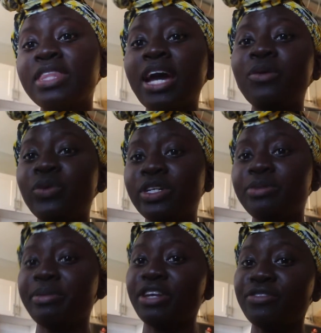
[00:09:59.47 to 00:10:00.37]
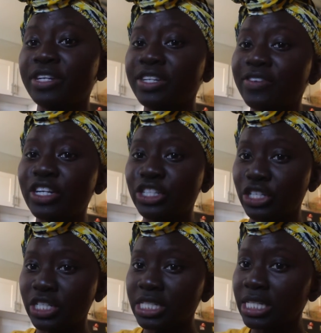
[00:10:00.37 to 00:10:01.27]
that would make fun of our
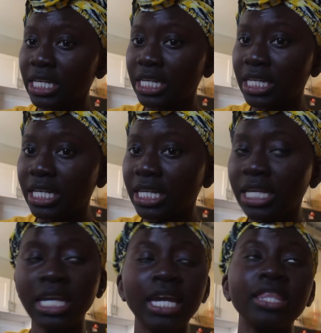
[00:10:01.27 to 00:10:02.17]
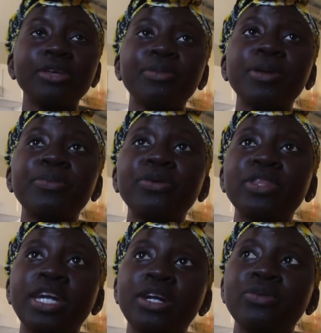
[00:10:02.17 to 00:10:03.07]
dark skin, the people
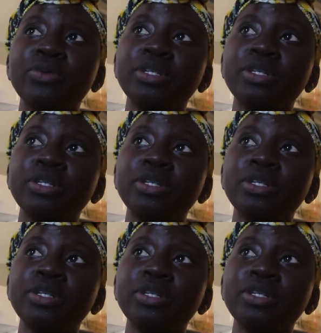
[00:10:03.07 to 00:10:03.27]
that